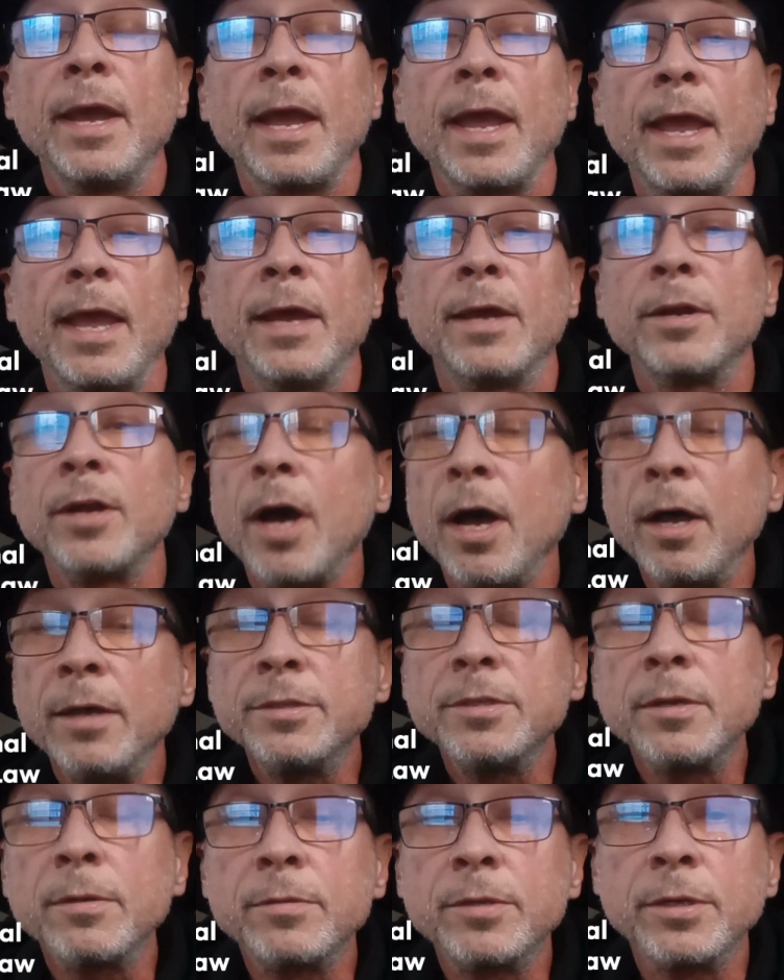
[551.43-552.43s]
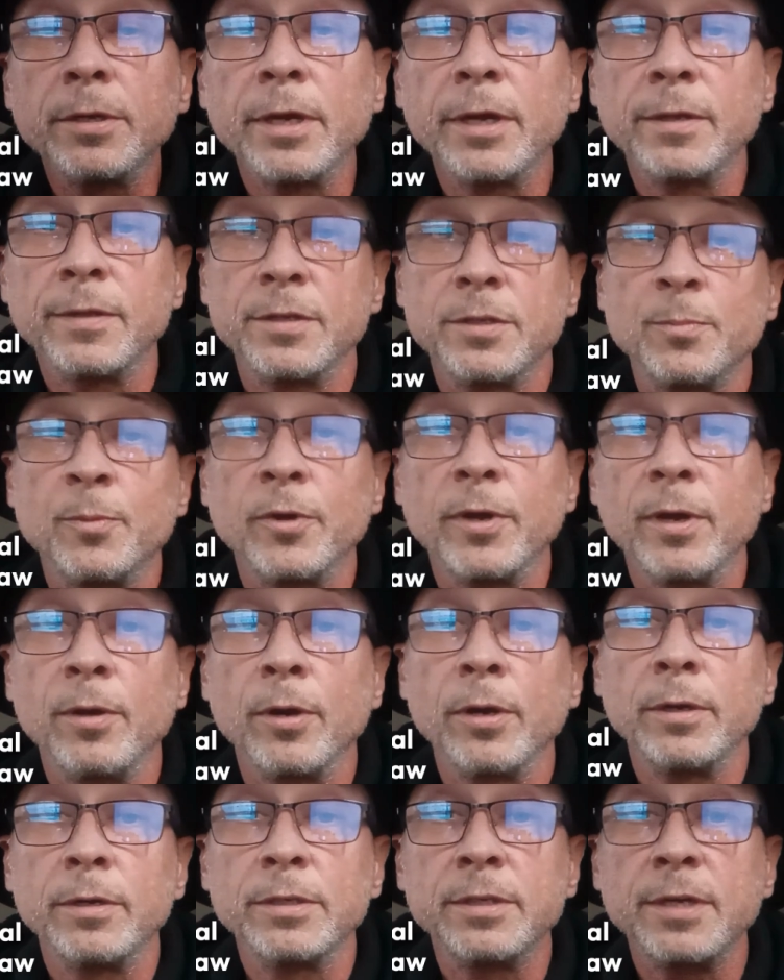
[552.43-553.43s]
And also during this
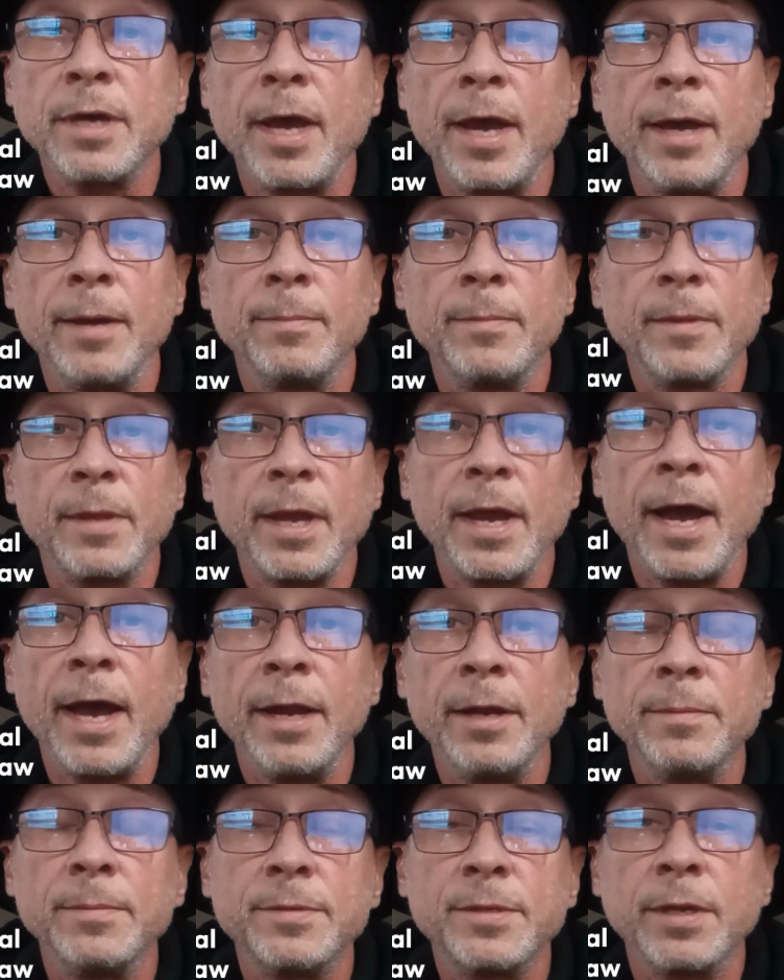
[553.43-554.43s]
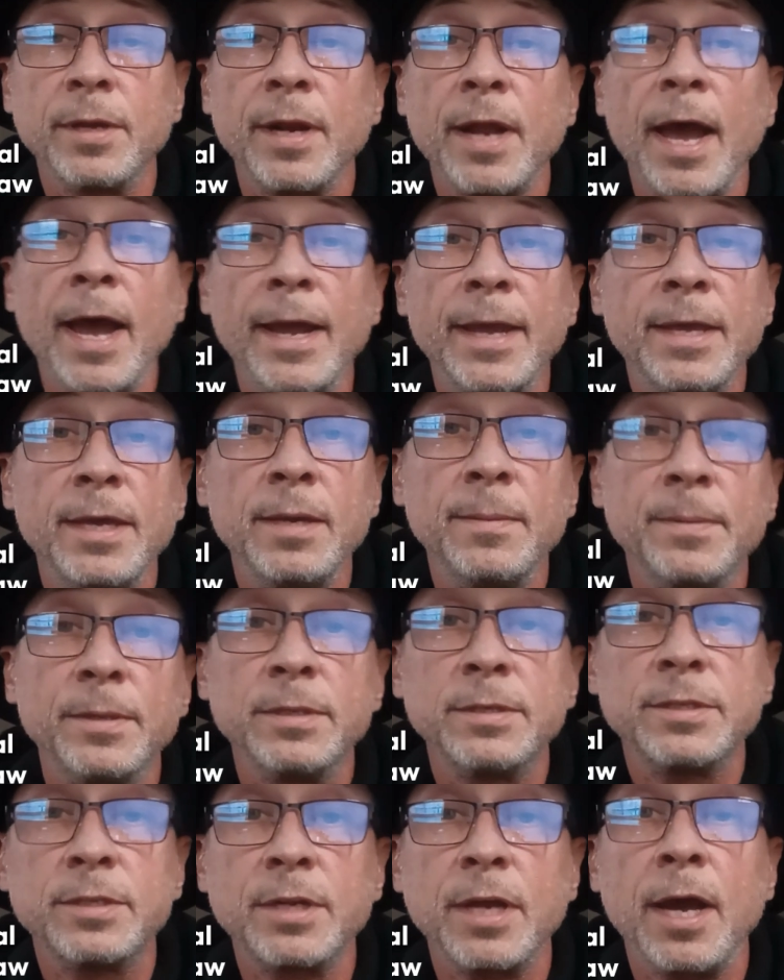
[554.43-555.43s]
pre-order time, the items that I keep in
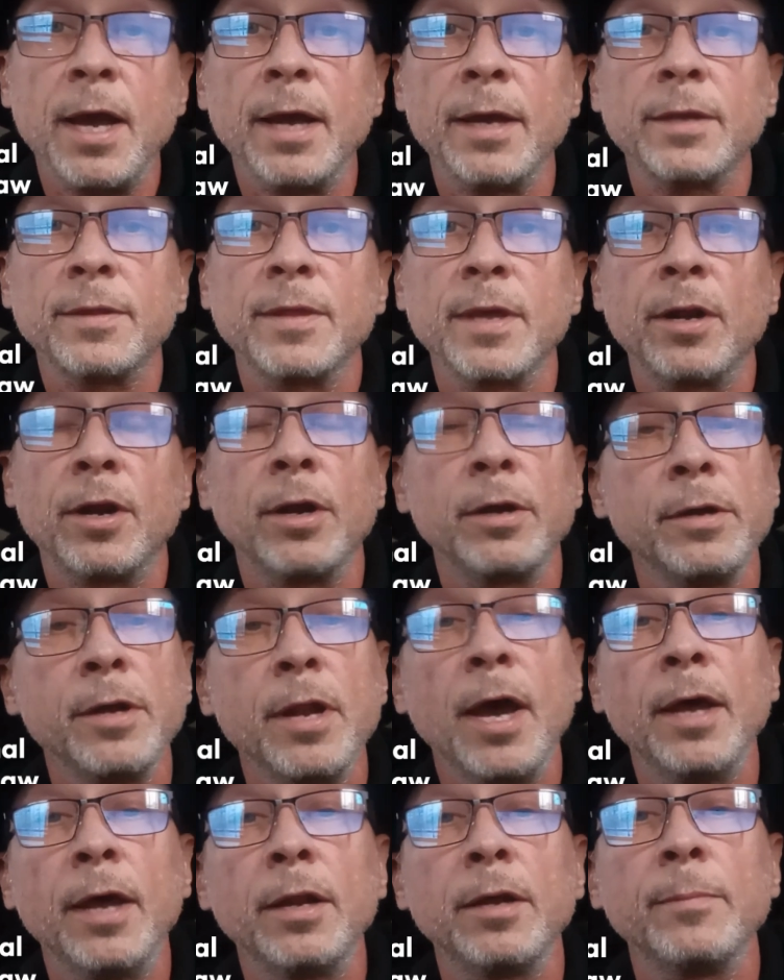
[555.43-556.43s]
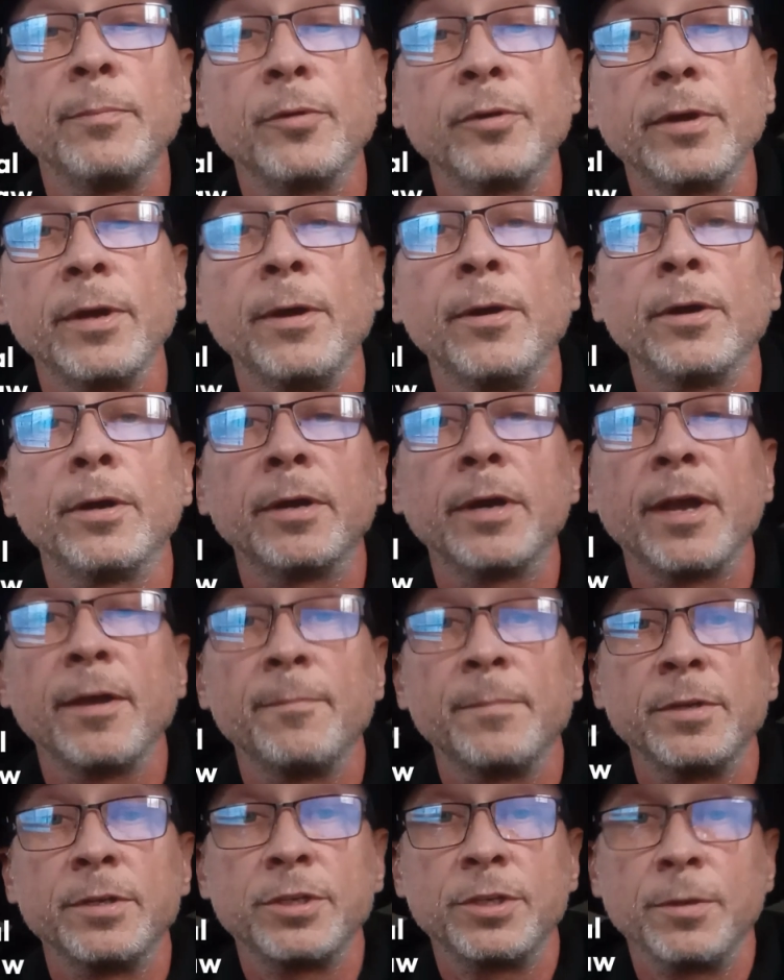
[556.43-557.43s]
stock that are not on pre-order have
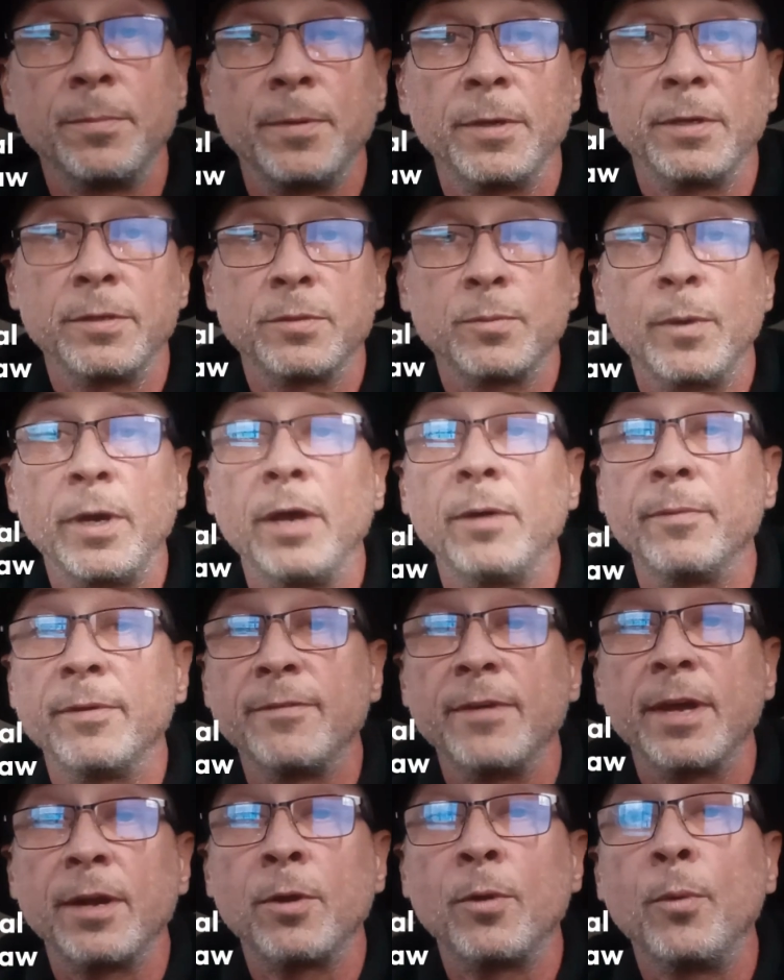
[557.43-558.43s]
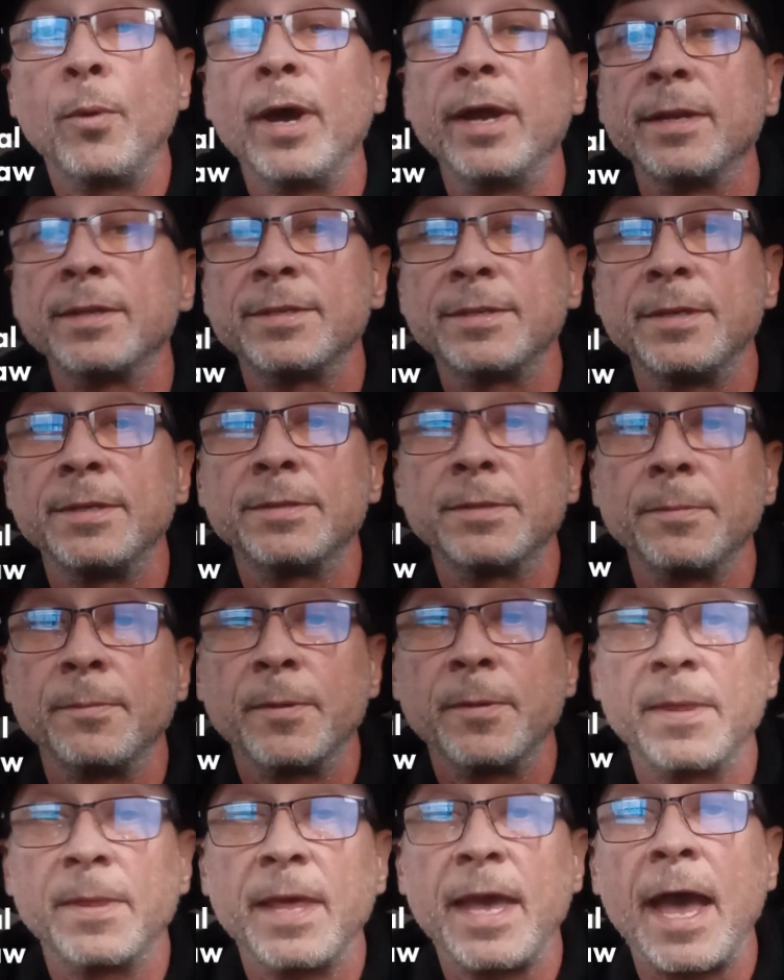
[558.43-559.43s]
been shipping as well. We've had quite a season
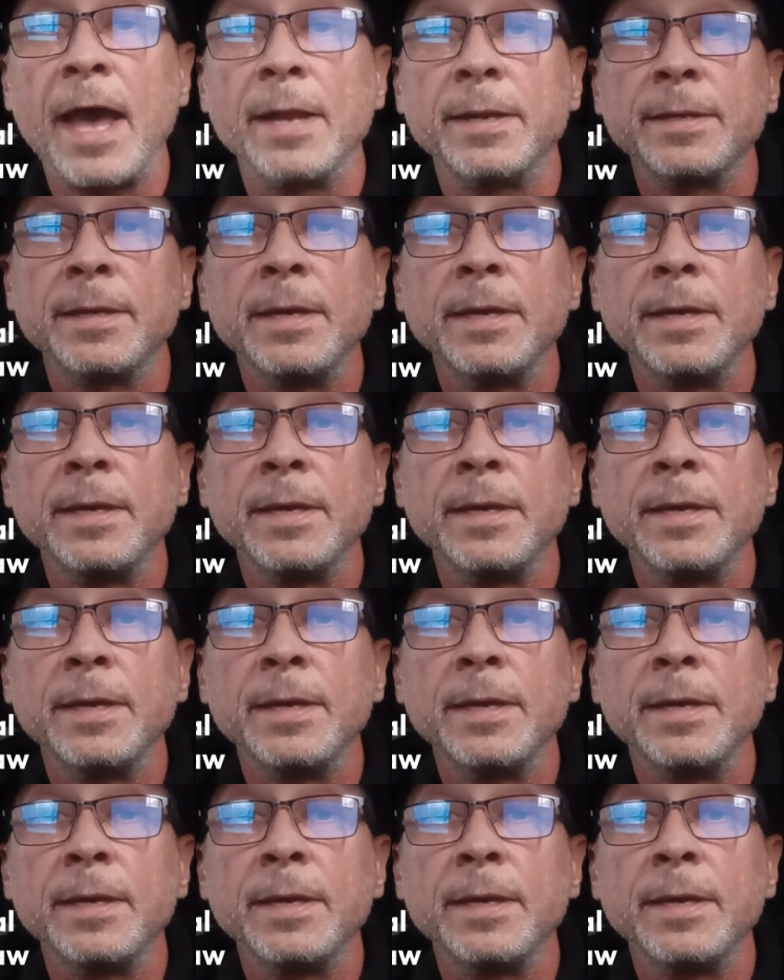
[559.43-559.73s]
with that.